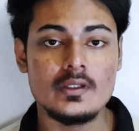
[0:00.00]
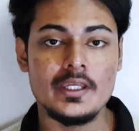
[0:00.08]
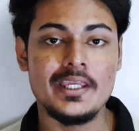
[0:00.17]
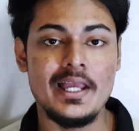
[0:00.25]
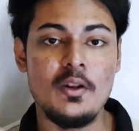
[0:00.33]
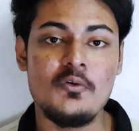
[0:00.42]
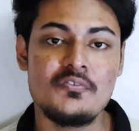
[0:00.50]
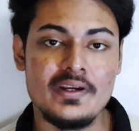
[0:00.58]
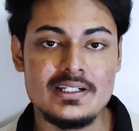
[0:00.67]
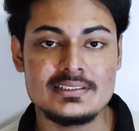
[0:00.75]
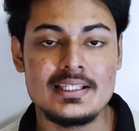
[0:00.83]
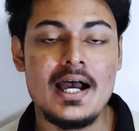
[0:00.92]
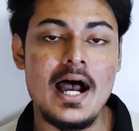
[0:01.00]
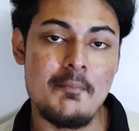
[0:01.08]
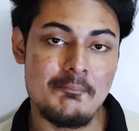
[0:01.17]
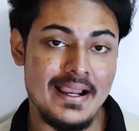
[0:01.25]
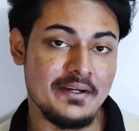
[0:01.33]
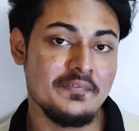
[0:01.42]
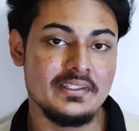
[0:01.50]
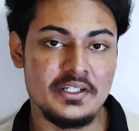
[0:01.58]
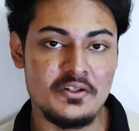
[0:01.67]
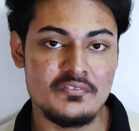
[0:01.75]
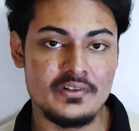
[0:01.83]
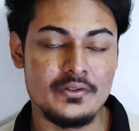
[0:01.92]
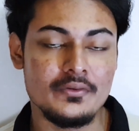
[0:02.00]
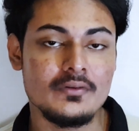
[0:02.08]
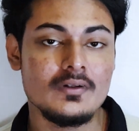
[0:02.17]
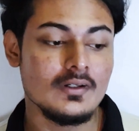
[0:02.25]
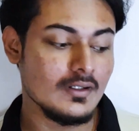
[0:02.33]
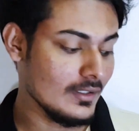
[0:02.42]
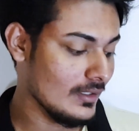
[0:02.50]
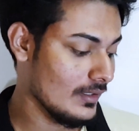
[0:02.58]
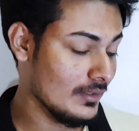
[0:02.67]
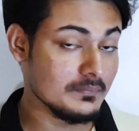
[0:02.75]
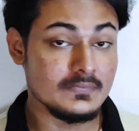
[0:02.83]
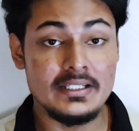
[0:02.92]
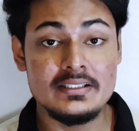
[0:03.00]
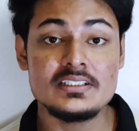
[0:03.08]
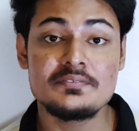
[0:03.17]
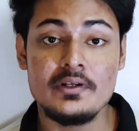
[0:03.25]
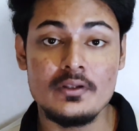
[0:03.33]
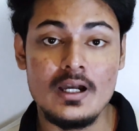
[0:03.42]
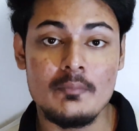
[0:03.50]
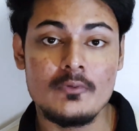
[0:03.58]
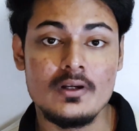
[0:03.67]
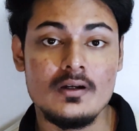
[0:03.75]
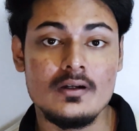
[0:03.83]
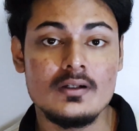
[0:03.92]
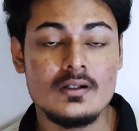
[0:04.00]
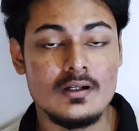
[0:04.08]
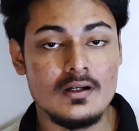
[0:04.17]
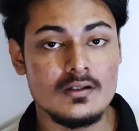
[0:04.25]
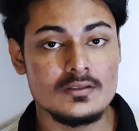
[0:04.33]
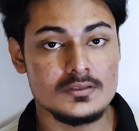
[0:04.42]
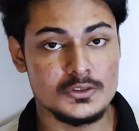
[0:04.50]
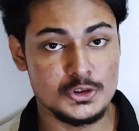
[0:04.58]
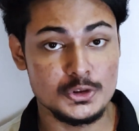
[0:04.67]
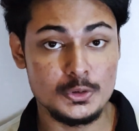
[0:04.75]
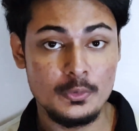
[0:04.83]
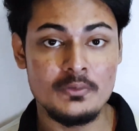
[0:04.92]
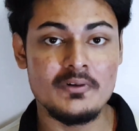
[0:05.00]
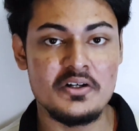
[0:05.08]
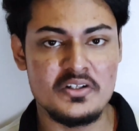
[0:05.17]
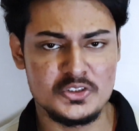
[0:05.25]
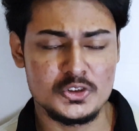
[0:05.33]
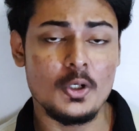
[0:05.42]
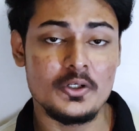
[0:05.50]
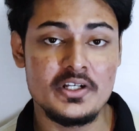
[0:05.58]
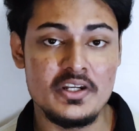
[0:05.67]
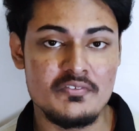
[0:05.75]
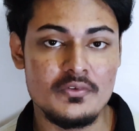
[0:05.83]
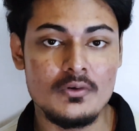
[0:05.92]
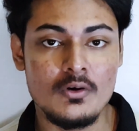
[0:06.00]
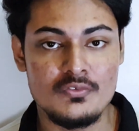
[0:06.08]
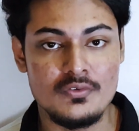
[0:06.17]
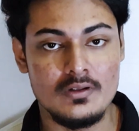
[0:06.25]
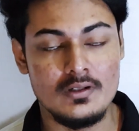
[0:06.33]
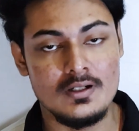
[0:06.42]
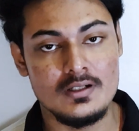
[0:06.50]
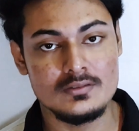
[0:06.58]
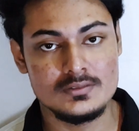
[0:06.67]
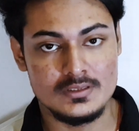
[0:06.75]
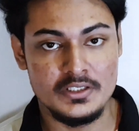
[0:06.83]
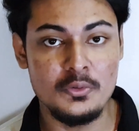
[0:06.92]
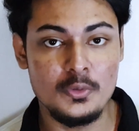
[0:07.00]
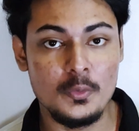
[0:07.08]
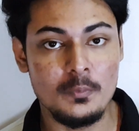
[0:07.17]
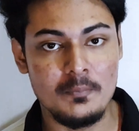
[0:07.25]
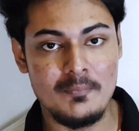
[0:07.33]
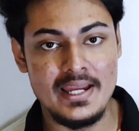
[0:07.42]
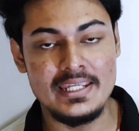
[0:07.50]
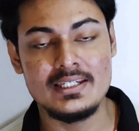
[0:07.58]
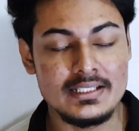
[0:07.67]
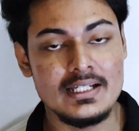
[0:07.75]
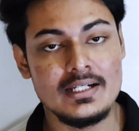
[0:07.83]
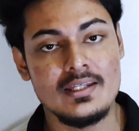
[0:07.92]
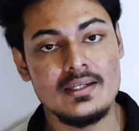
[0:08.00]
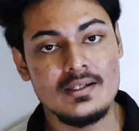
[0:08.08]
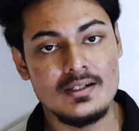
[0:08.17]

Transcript: Hey, hello friends, I'm back with a new video. In this video I'm gonna show you a short review over YouTuber mic that